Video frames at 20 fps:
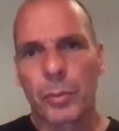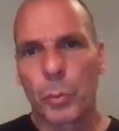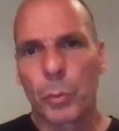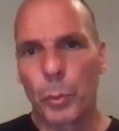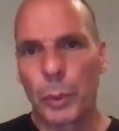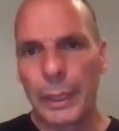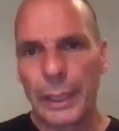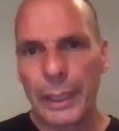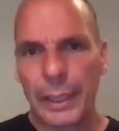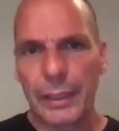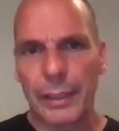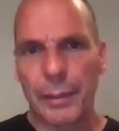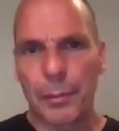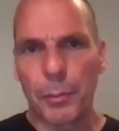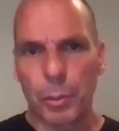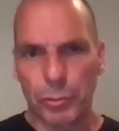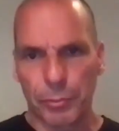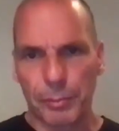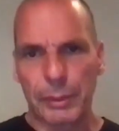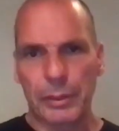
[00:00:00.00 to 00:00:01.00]
We need a
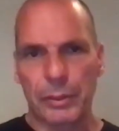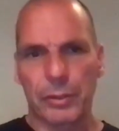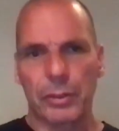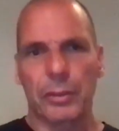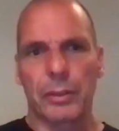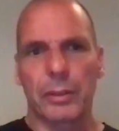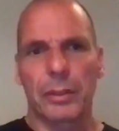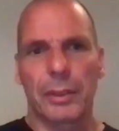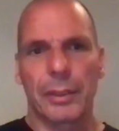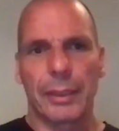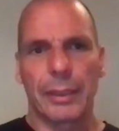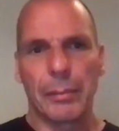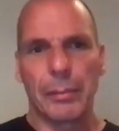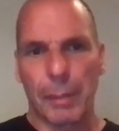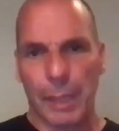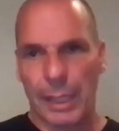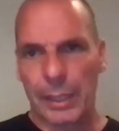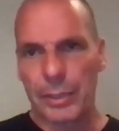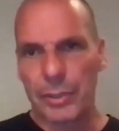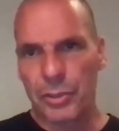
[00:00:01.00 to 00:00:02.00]
movement that
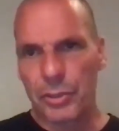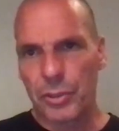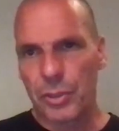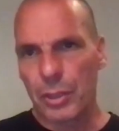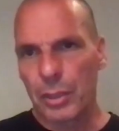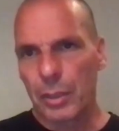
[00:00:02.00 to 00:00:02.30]
demands